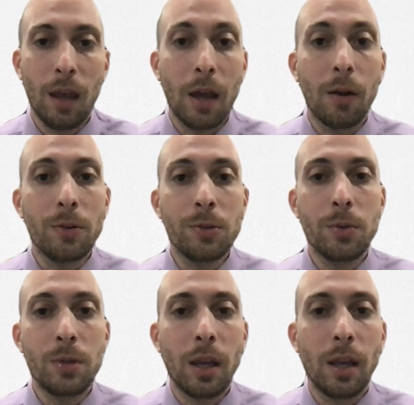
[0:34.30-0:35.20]
and also
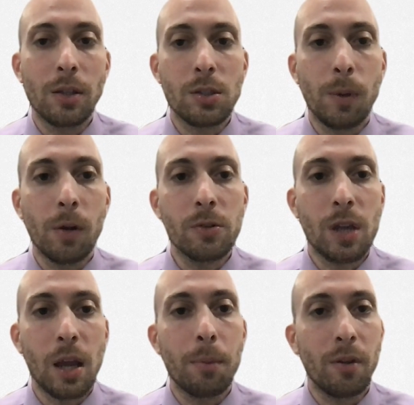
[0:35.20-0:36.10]
taking a small
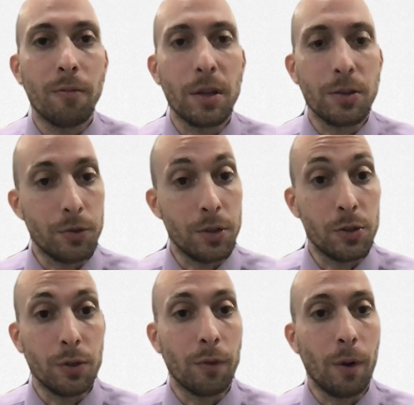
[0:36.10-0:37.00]
sample of muscle
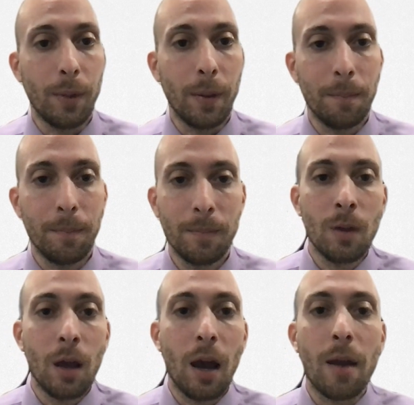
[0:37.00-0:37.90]
tissue from them.
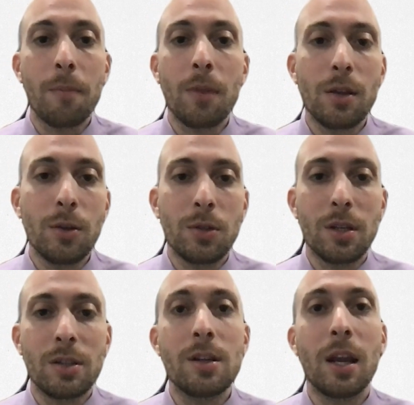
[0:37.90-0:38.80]
I am then
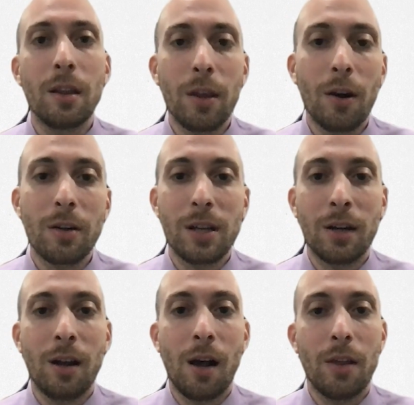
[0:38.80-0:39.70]
using state-of-the-art
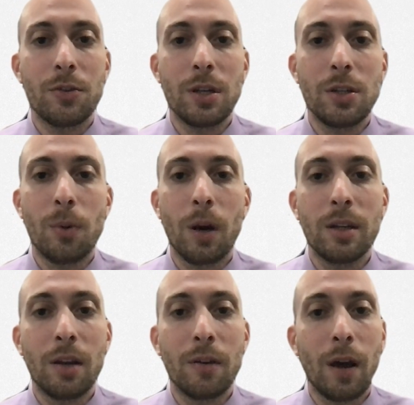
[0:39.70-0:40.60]
technology to
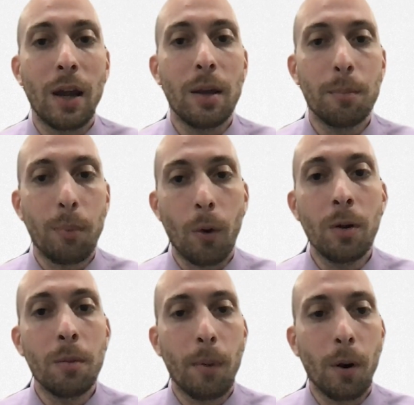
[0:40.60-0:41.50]
identify
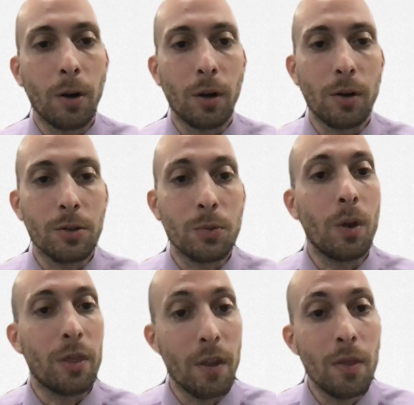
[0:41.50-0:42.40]
important markers
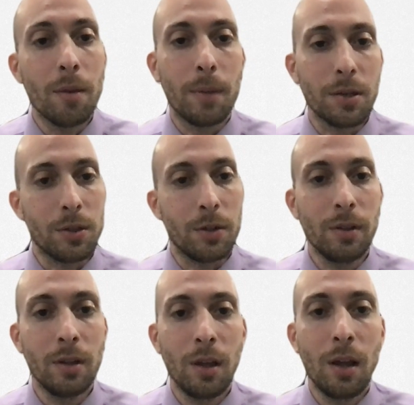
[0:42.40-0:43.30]
within the muscle